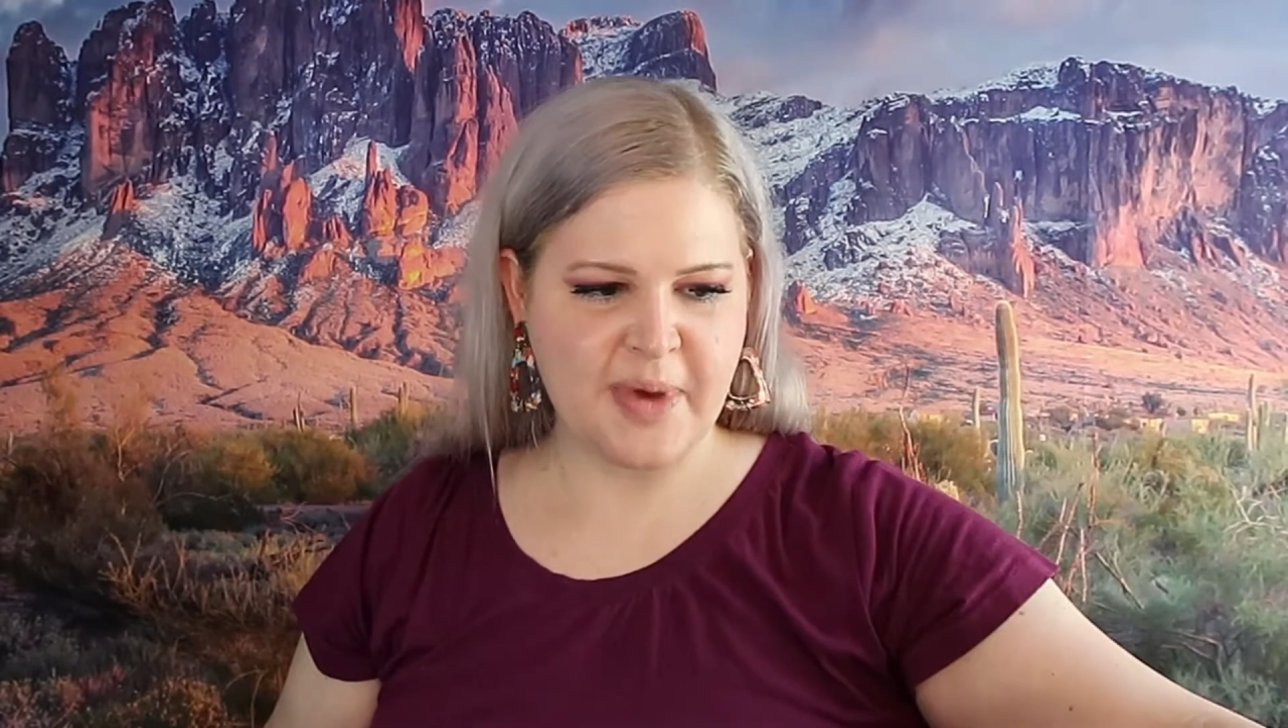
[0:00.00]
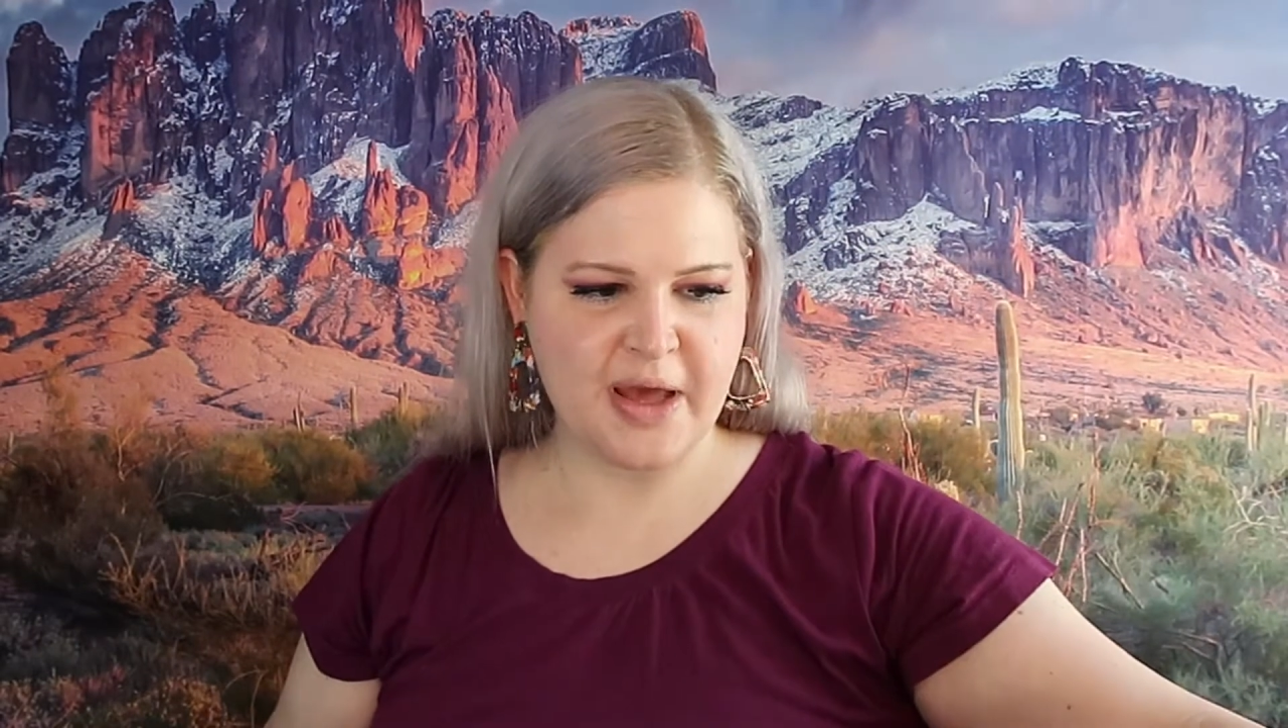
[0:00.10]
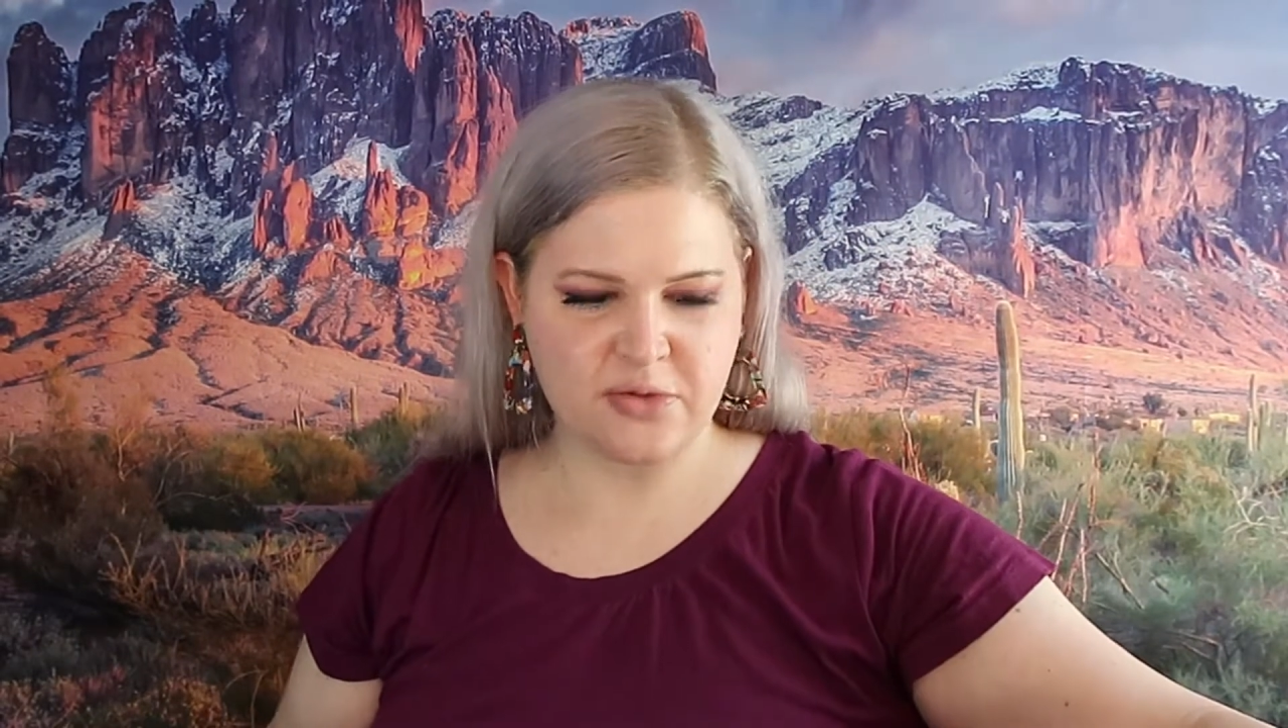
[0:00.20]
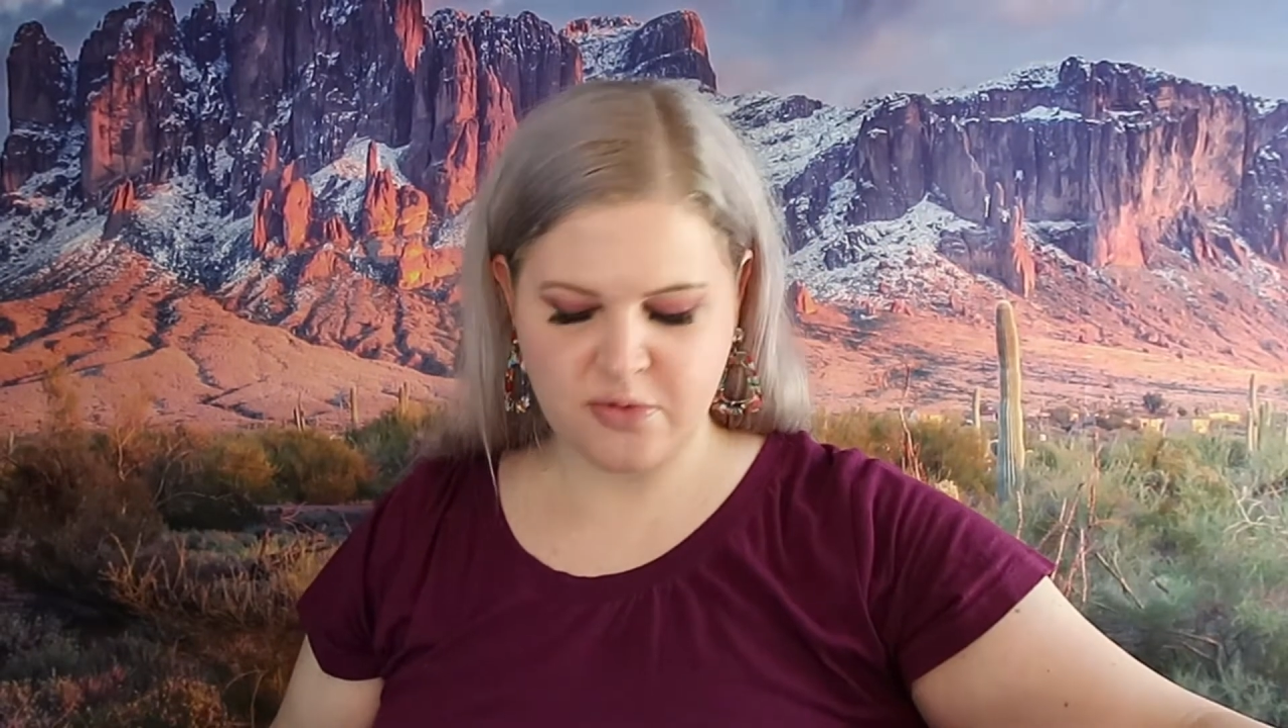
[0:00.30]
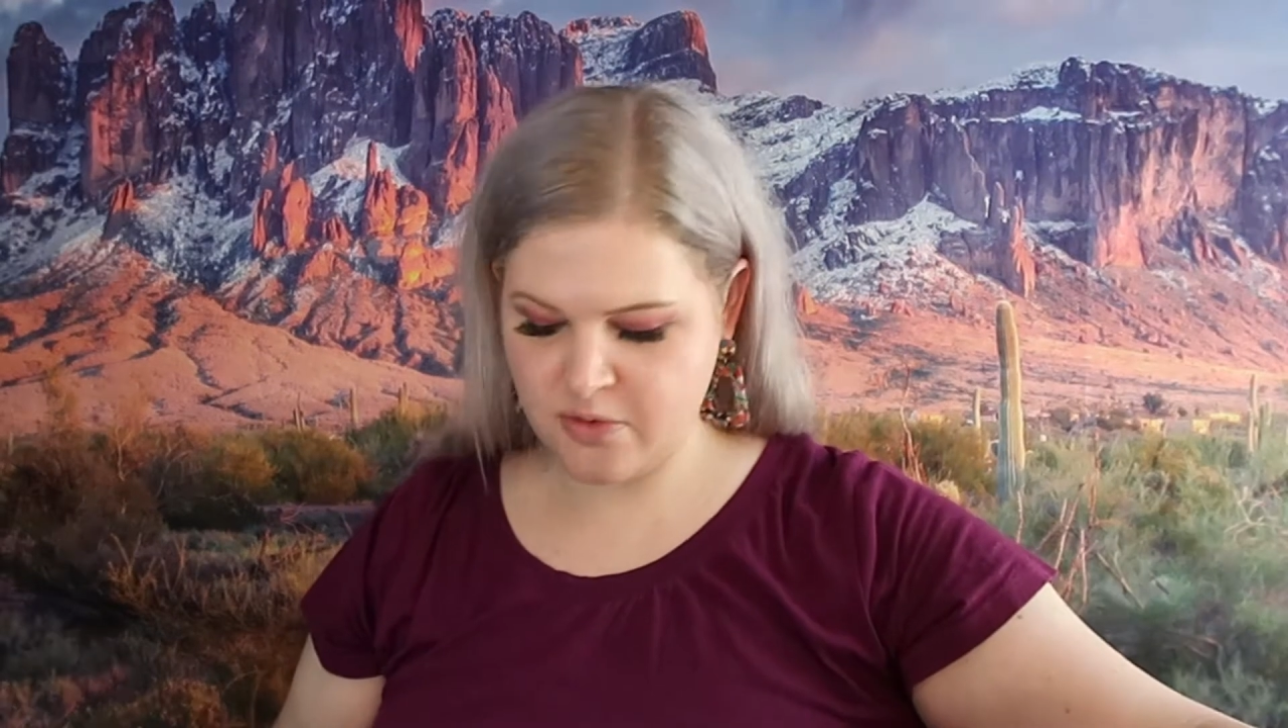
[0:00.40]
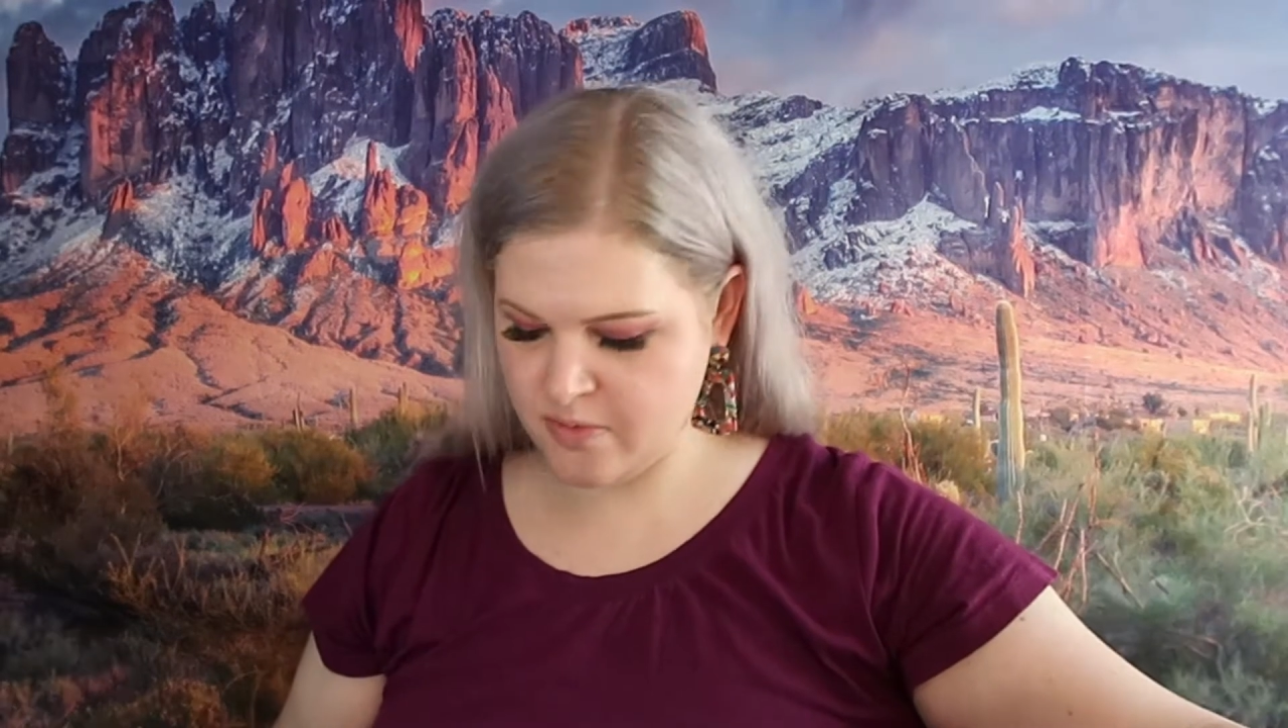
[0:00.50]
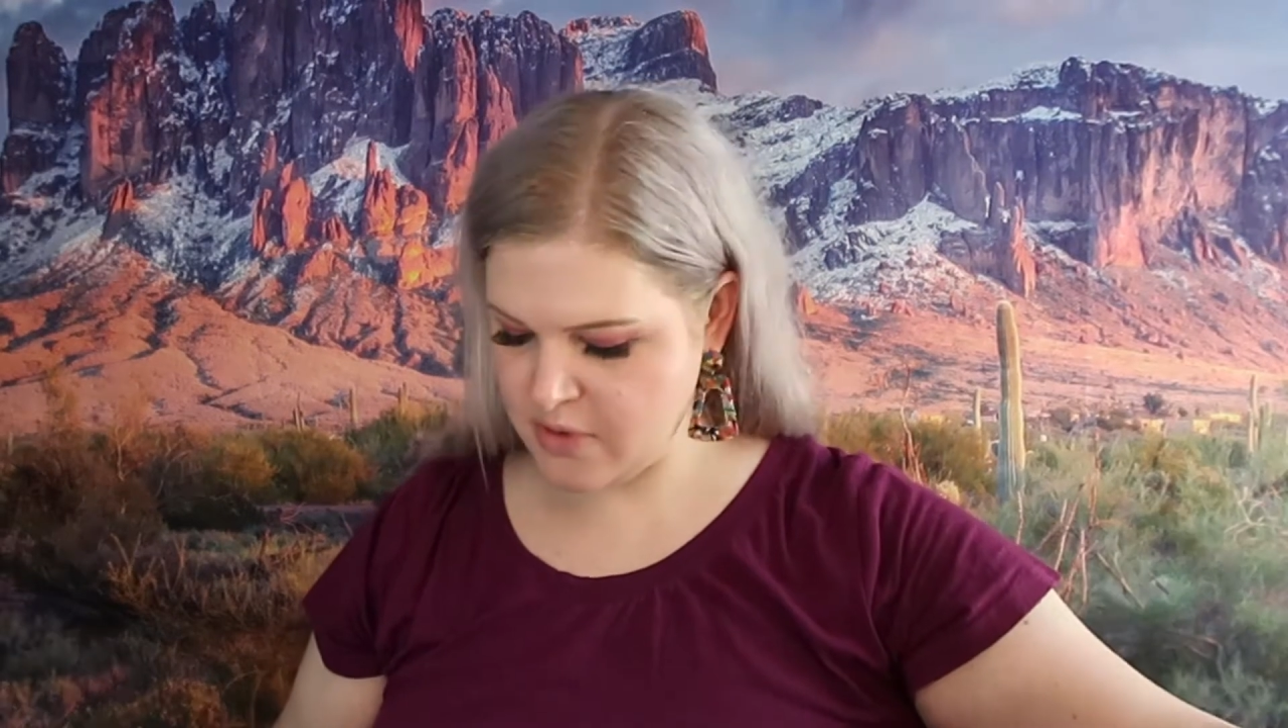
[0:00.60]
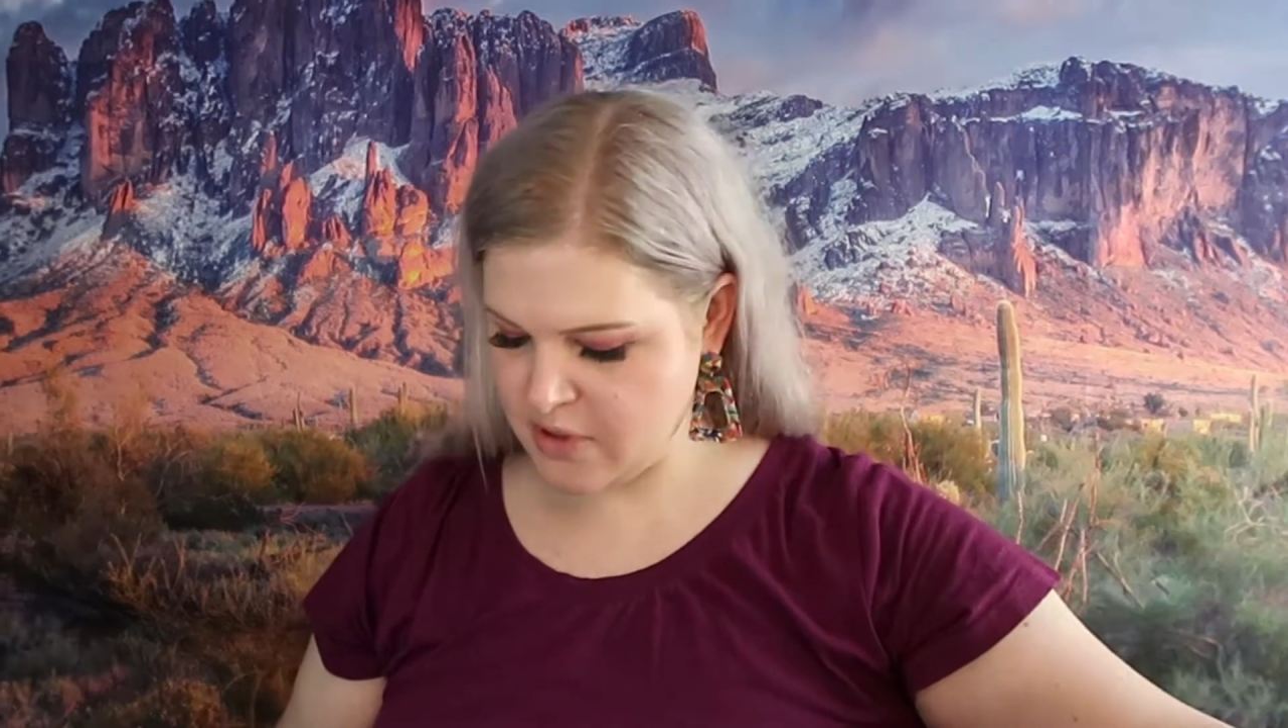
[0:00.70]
bathroom.